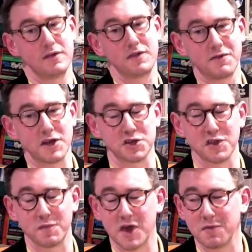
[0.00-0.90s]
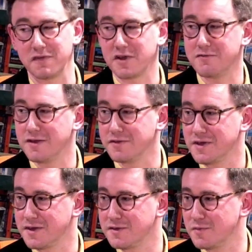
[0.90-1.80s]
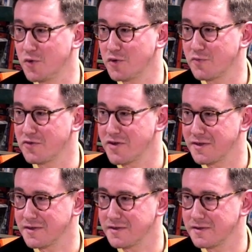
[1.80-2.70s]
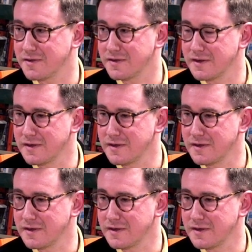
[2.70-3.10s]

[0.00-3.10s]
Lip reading: directions becomes very relevant as the book progresses.